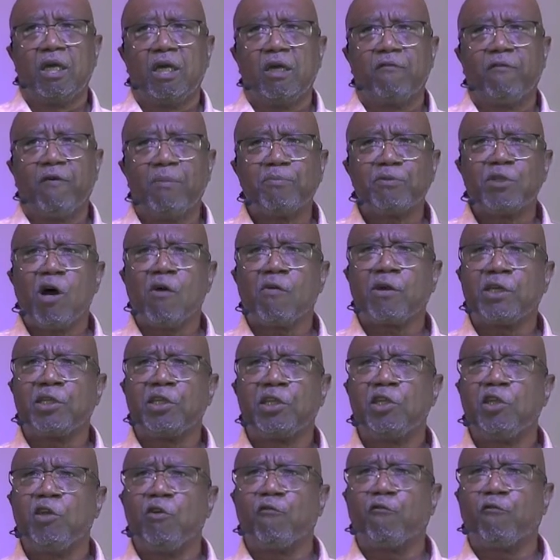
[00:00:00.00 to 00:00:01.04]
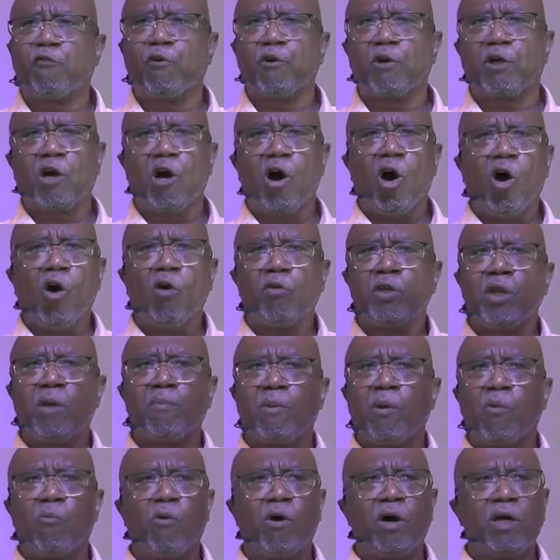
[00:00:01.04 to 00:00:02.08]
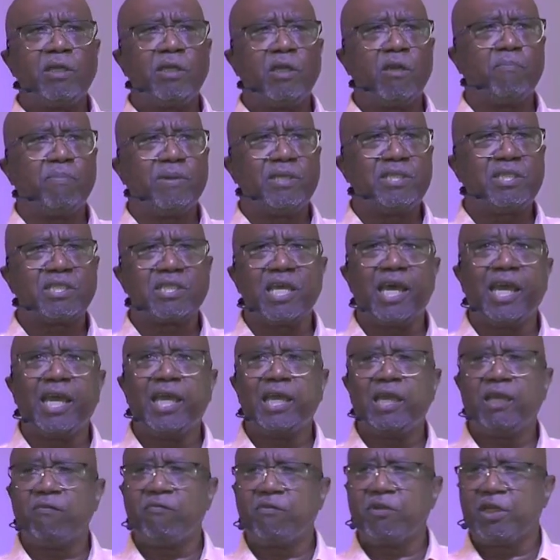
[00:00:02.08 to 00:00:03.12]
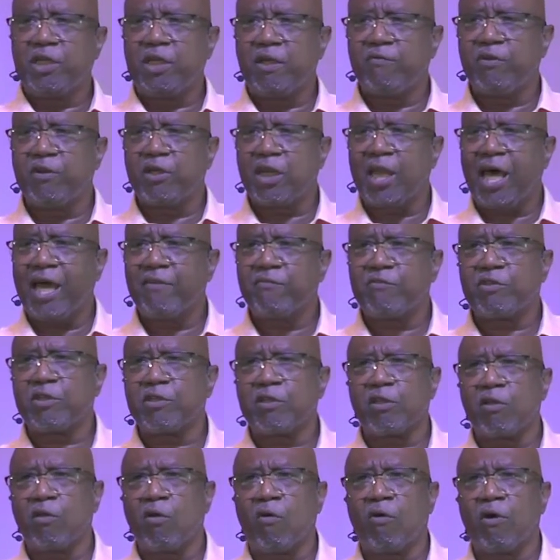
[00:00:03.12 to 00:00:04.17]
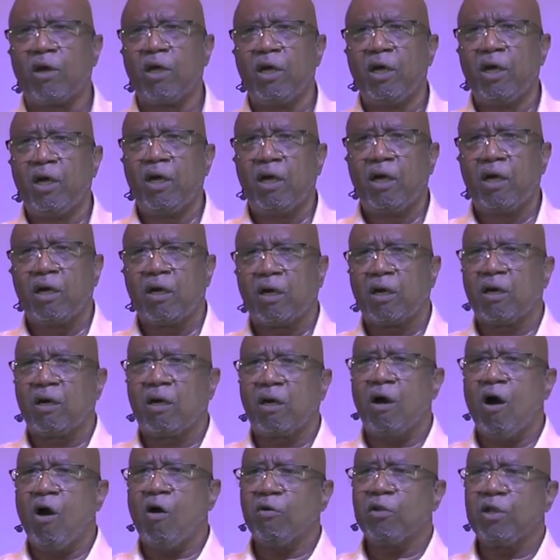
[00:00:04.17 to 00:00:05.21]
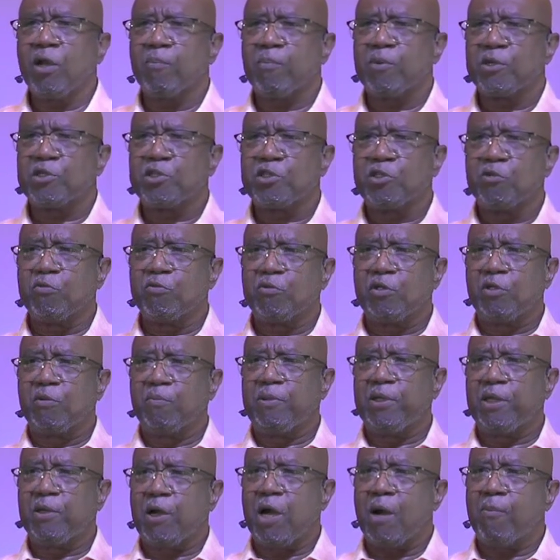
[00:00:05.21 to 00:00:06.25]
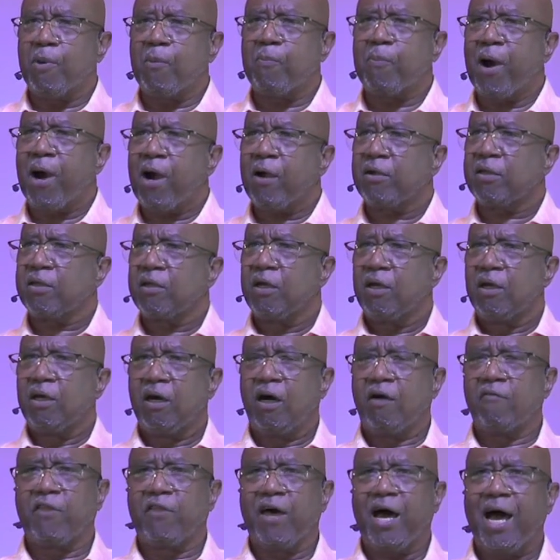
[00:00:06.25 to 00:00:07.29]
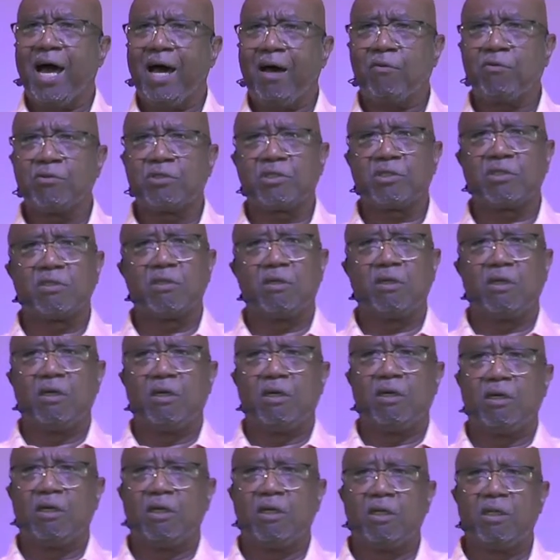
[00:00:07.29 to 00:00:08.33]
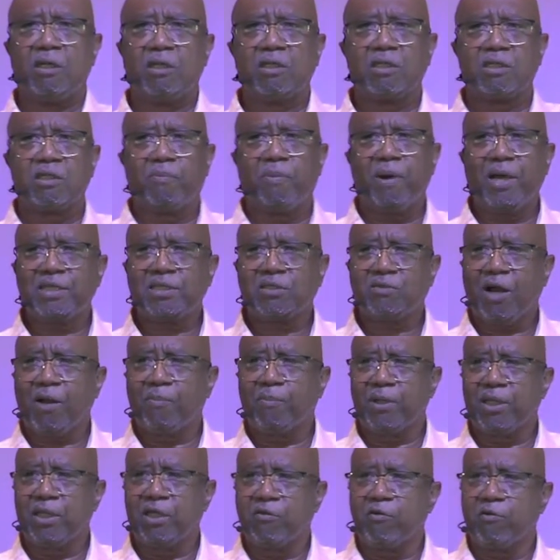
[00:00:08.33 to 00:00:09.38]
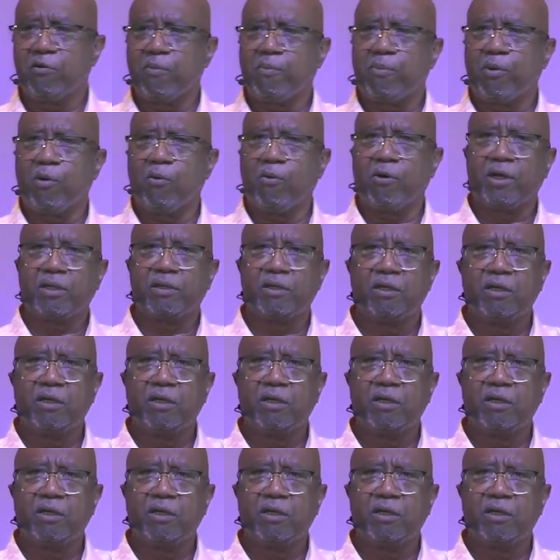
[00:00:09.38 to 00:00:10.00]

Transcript: If I'm talking to you for call number one to be saved, give your life to the Lord, Call number two to become a part of the house. So Pastor, I believe the report.